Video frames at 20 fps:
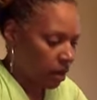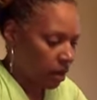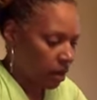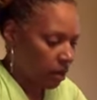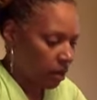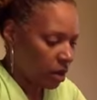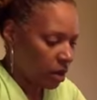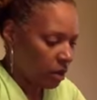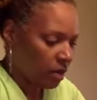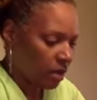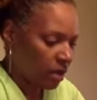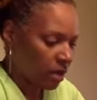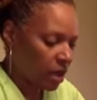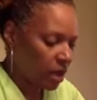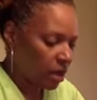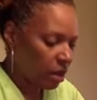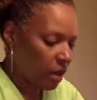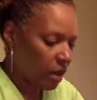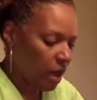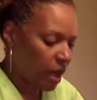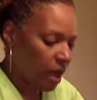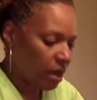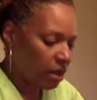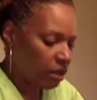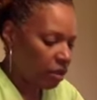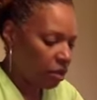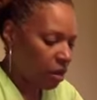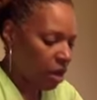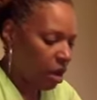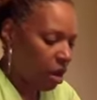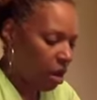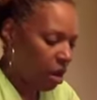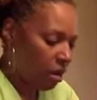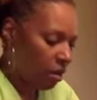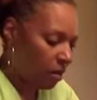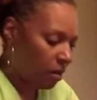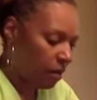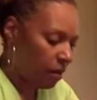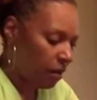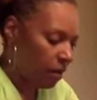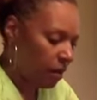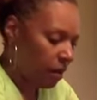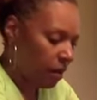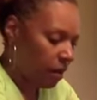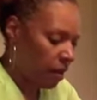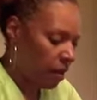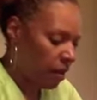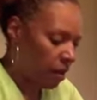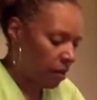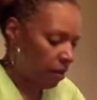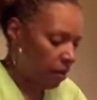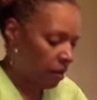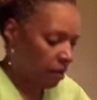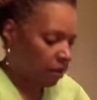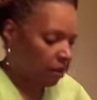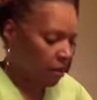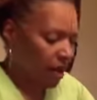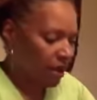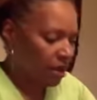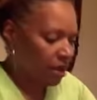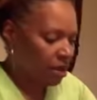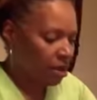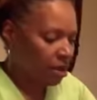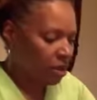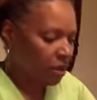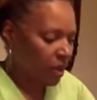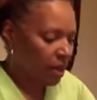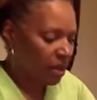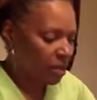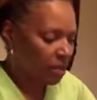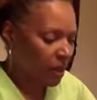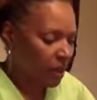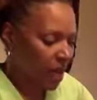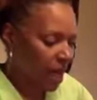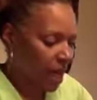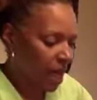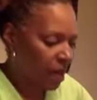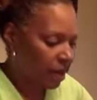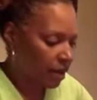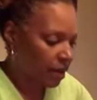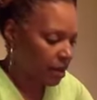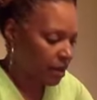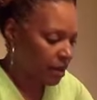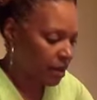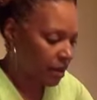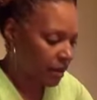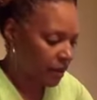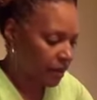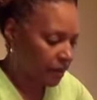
So I'm just going to go ahead and draw my 2 inch blocks.